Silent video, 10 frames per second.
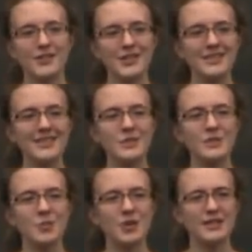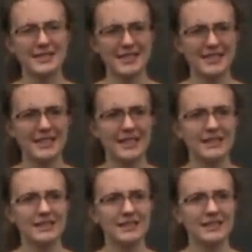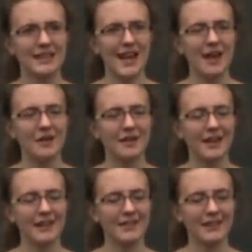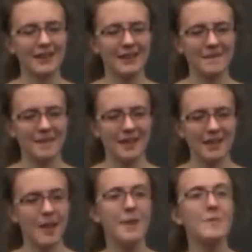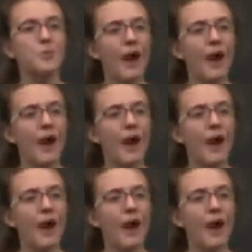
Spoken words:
Jesus was more distant now, kind of like a big